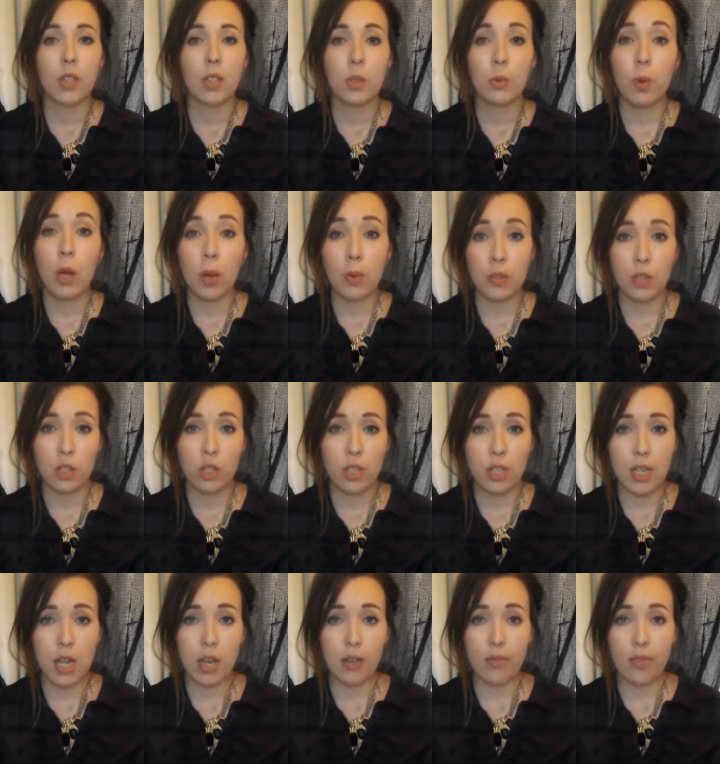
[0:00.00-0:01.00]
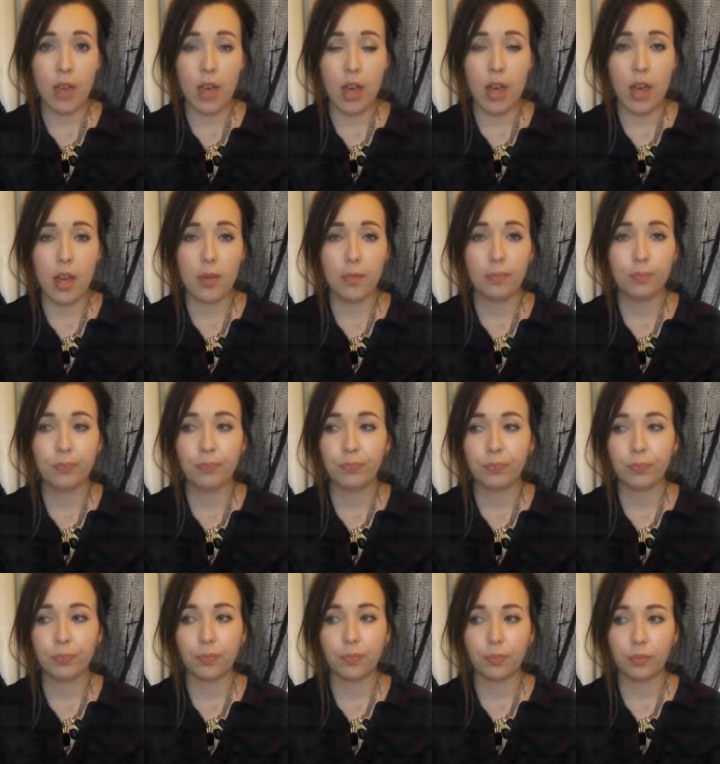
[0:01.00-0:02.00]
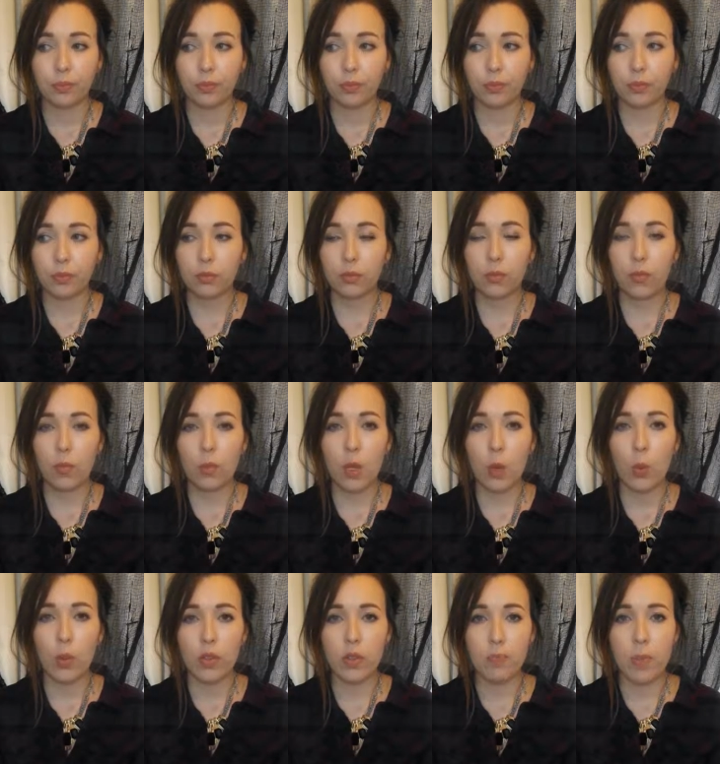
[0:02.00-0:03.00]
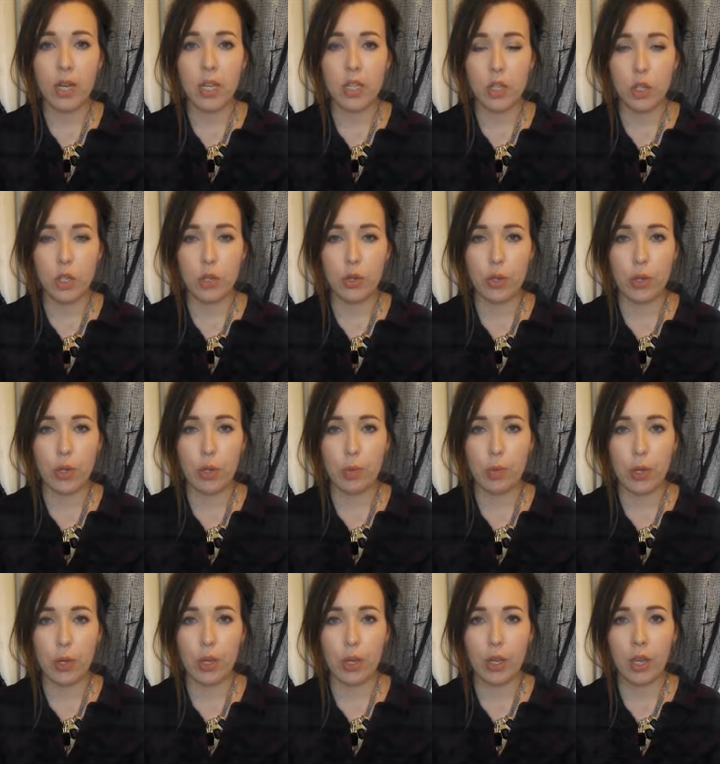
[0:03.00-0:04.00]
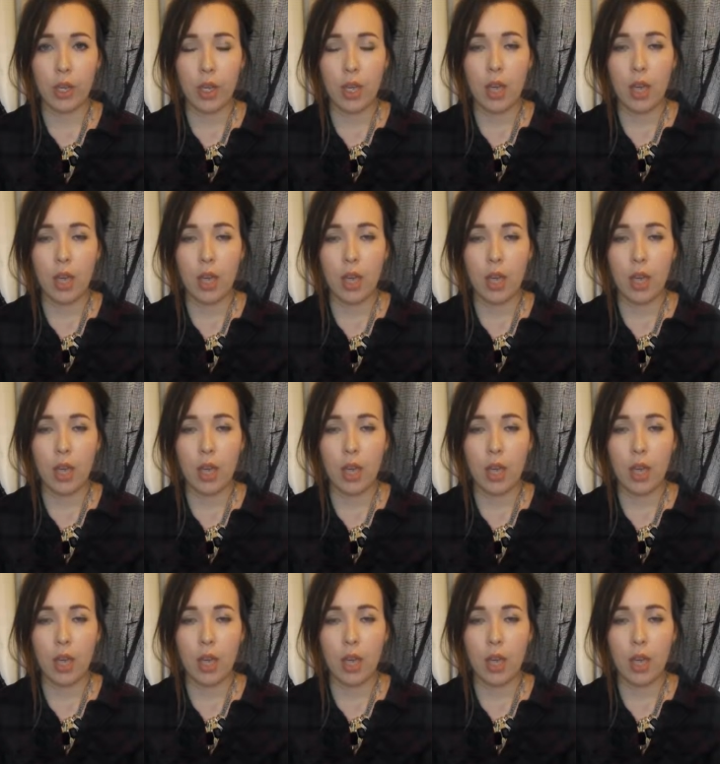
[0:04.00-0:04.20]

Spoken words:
So I was just sat there with my Sudoku book.